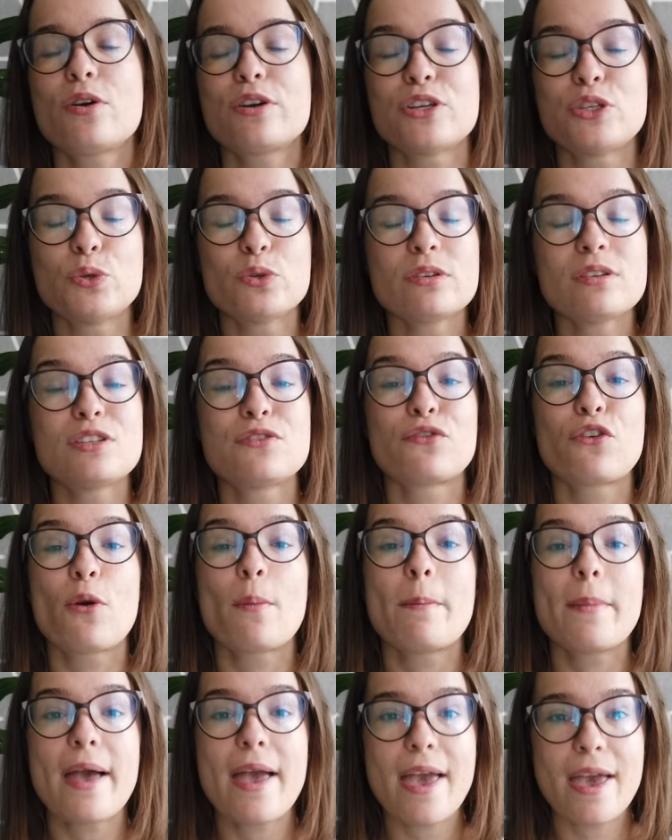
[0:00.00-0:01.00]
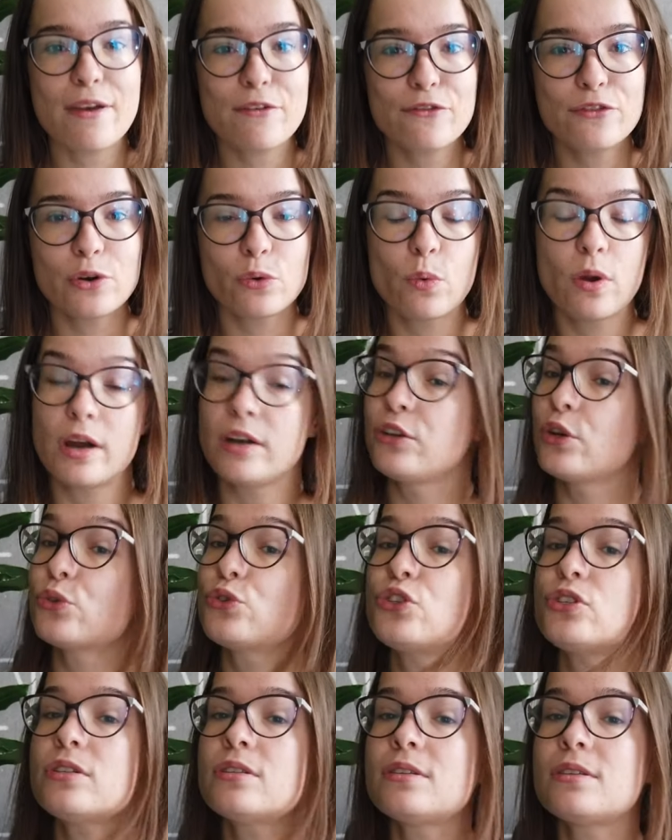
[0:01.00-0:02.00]
where students from everywhere,
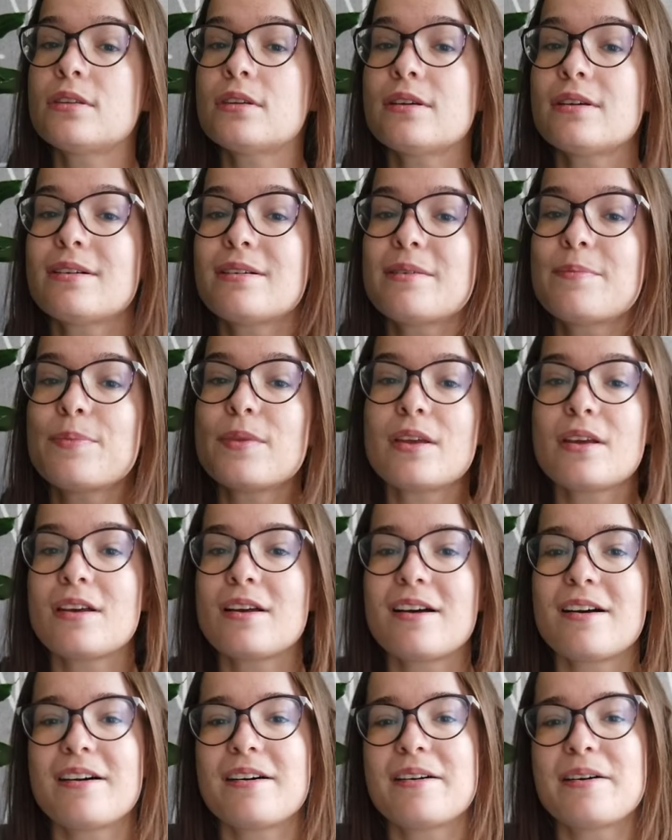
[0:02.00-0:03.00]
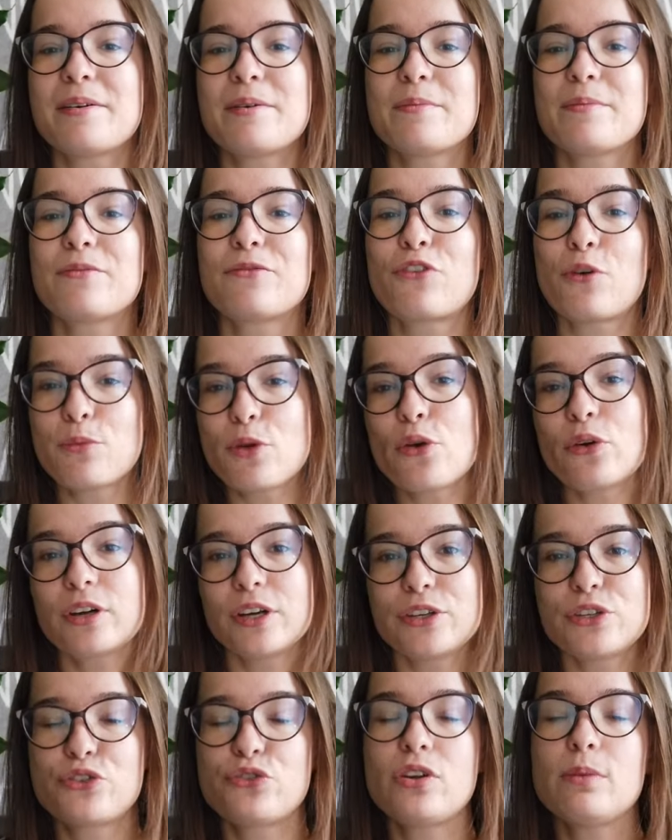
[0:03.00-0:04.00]
not just from your
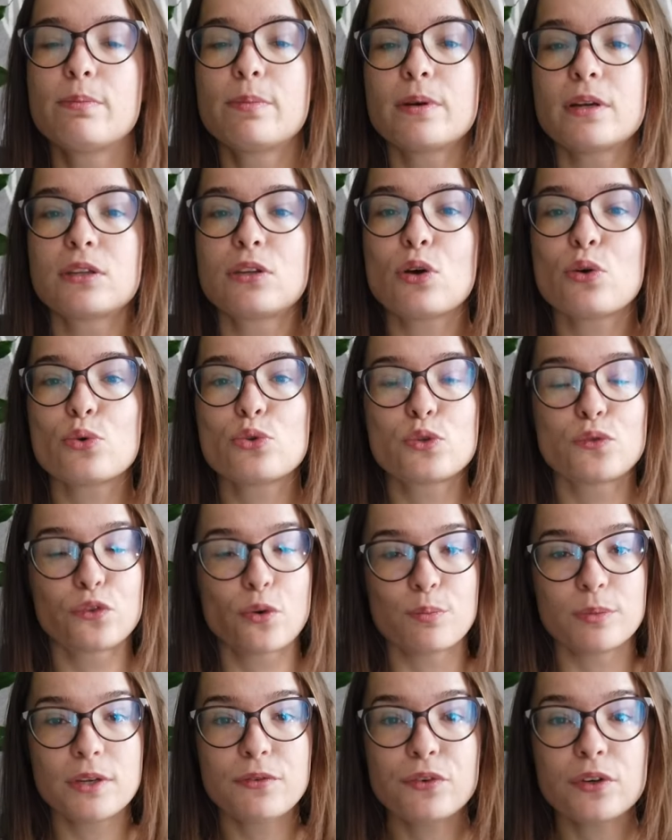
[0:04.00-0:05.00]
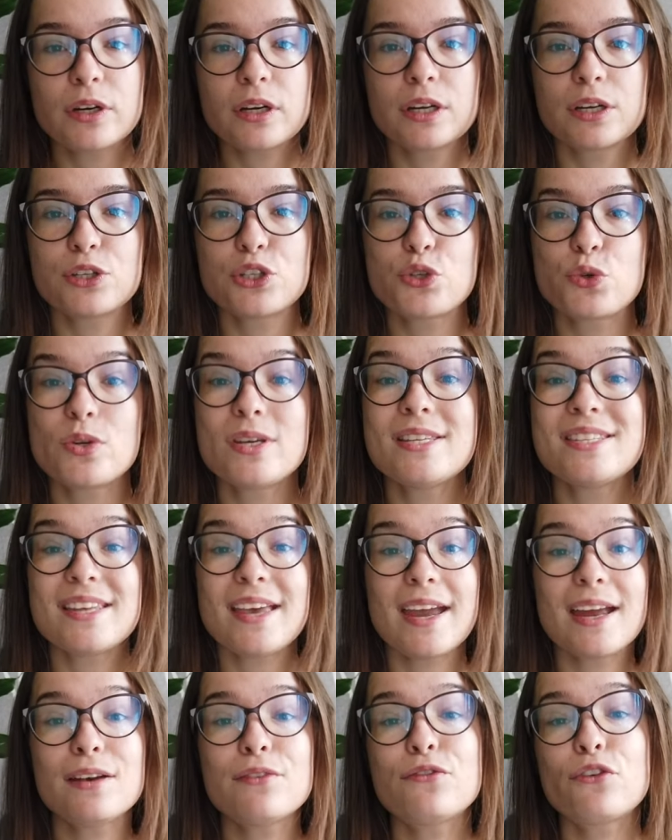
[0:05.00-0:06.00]
country, but also from different countries
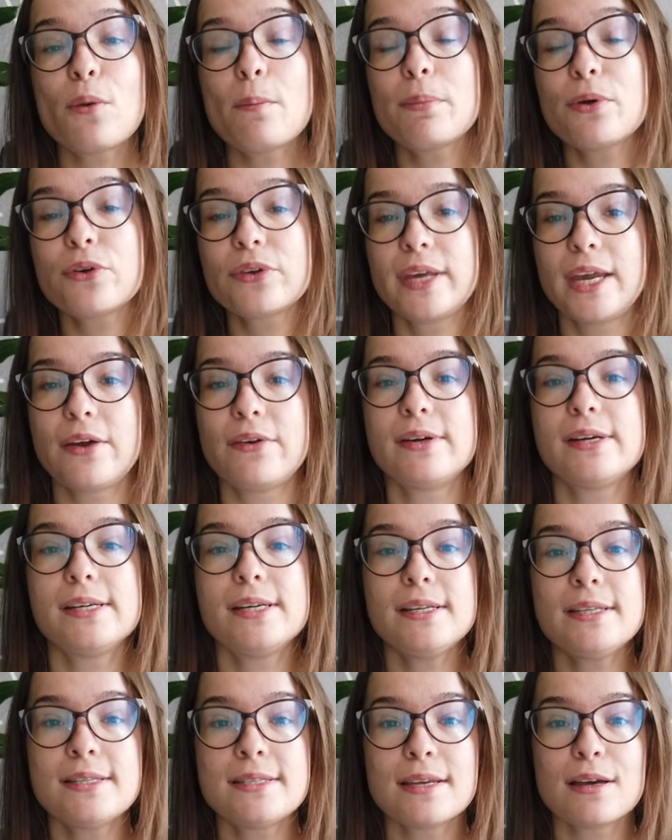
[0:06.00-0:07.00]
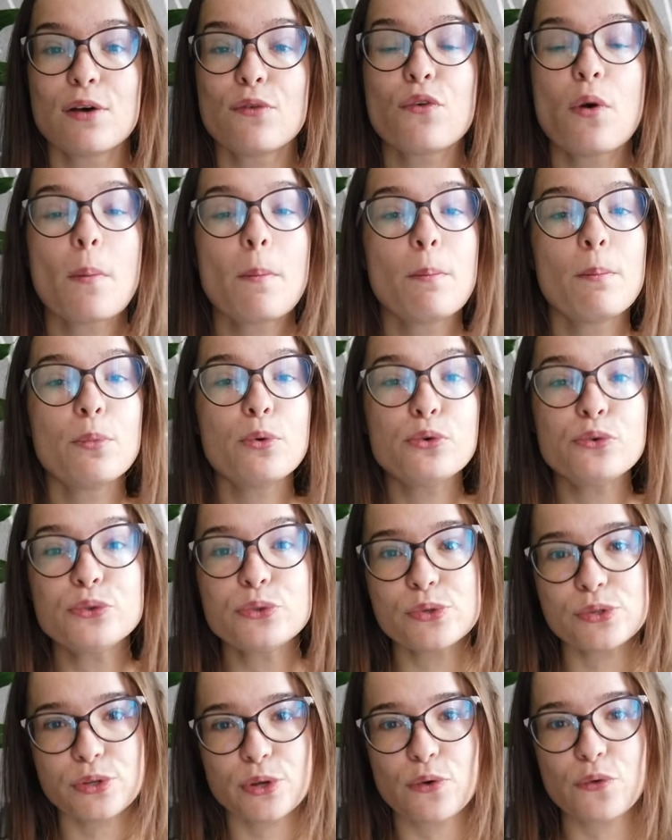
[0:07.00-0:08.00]
and from Bulgaria itself,
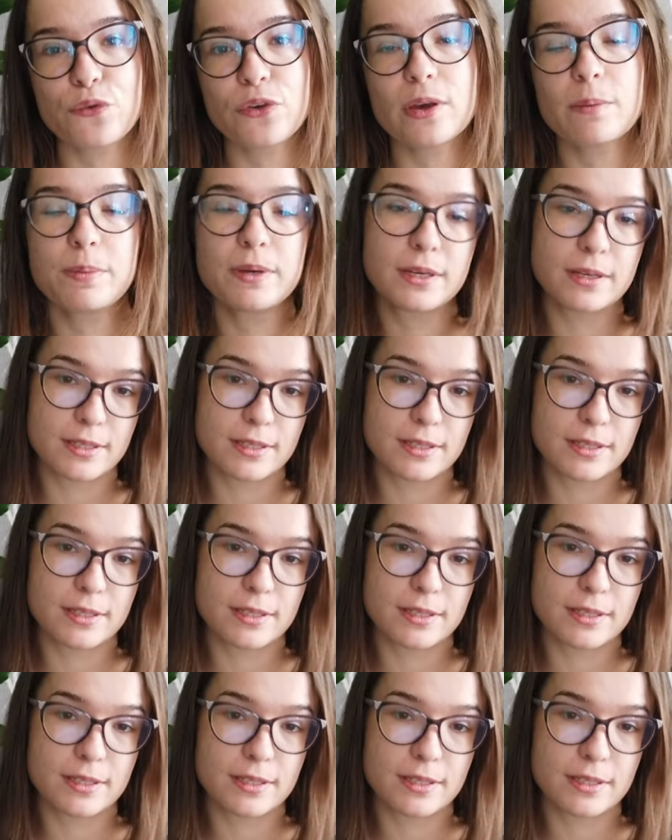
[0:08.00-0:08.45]
move to Sofia,